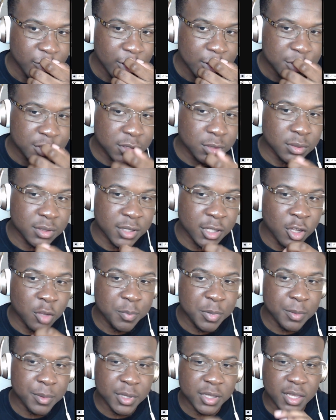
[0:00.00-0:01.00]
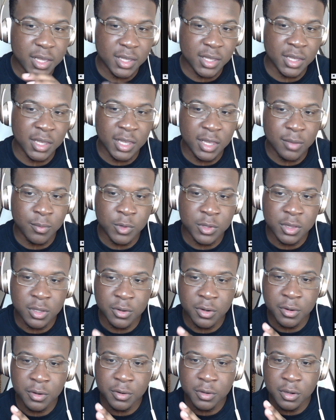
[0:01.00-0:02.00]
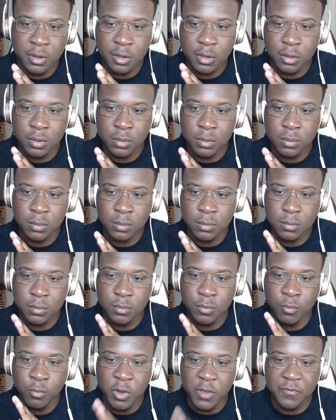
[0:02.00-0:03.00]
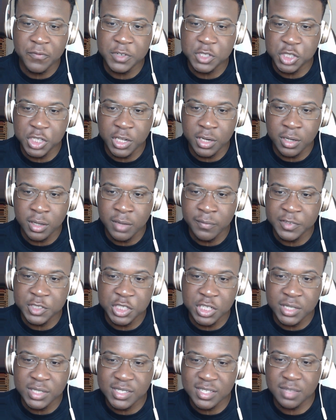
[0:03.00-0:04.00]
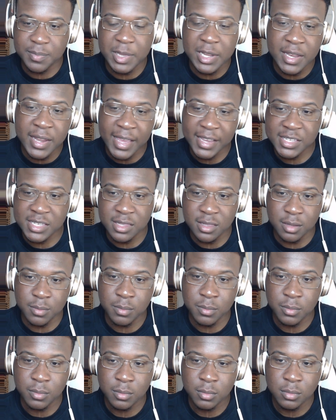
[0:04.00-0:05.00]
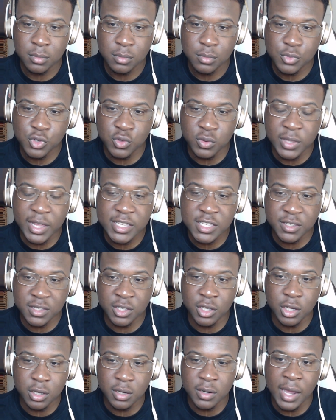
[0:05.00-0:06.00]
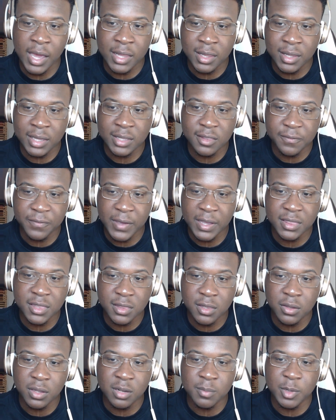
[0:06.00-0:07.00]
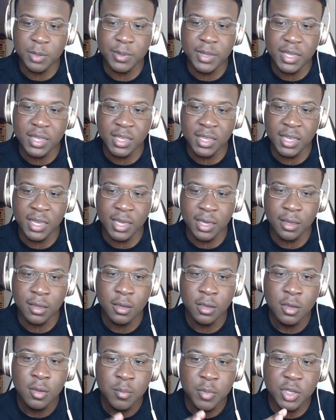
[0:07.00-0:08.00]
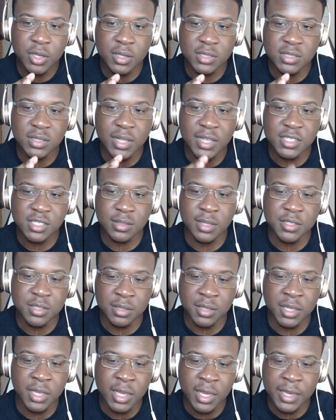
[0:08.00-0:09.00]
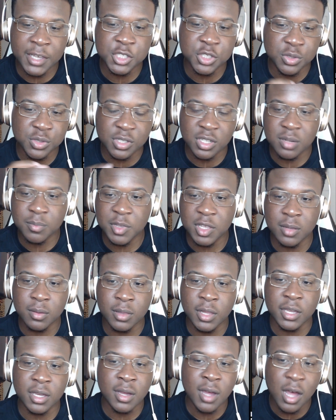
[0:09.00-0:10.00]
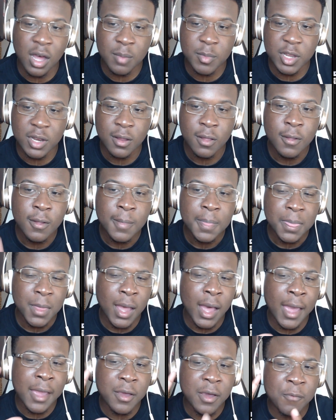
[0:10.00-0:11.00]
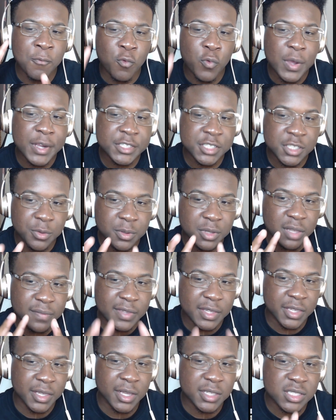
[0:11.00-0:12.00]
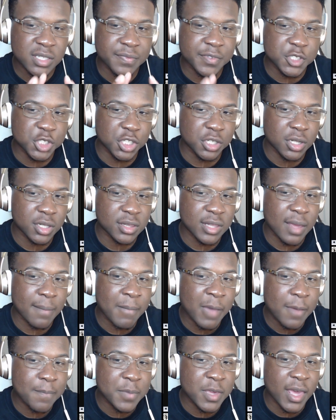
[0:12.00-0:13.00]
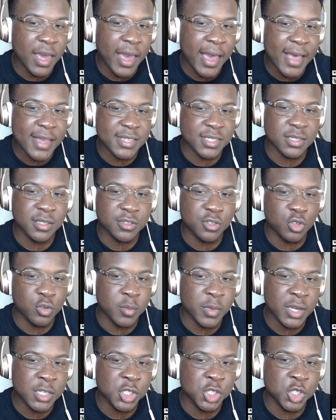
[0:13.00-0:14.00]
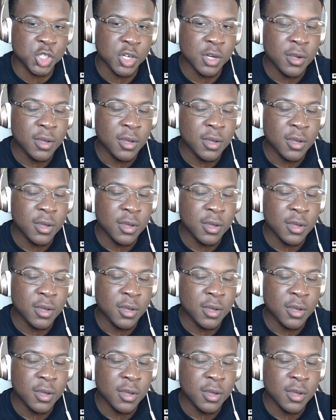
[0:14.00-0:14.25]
So they'll be able to get key when they're, you know, with Vegeta, and Vegeta doesn't have to be next to them. So that's good. I like the fact that they're going to be able to get key, because the key issue is going to be like common. I wish they were giving key to Vegeta. That might be asking too much.